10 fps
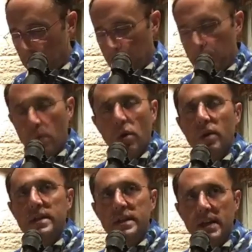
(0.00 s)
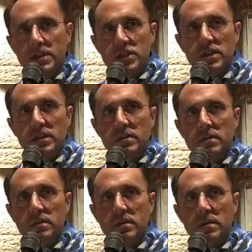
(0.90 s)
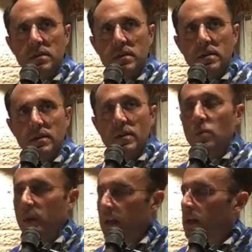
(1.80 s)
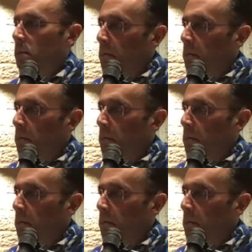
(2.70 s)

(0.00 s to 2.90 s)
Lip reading: more attention than we can